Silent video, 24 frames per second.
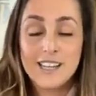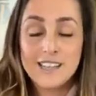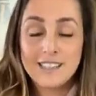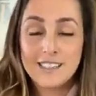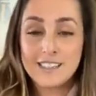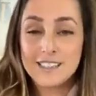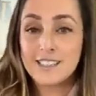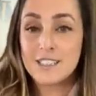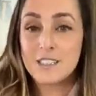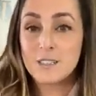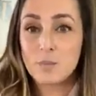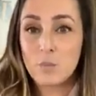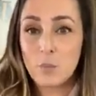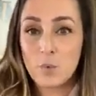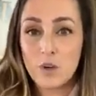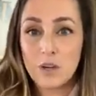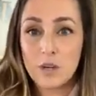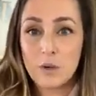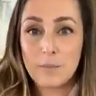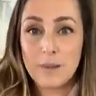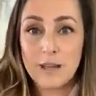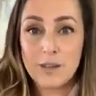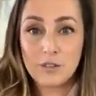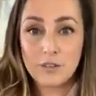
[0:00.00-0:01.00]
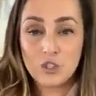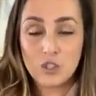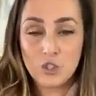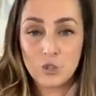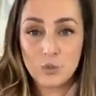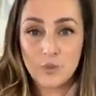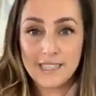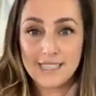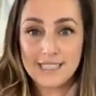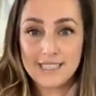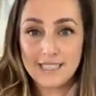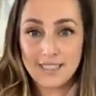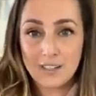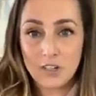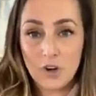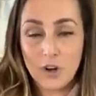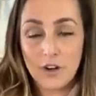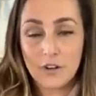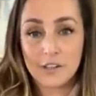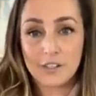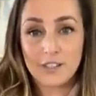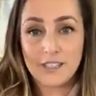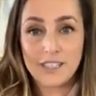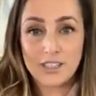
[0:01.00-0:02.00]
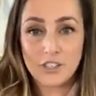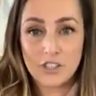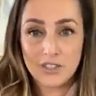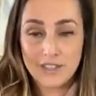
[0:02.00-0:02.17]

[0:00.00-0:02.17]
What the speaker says: This is more about joints and cartilage,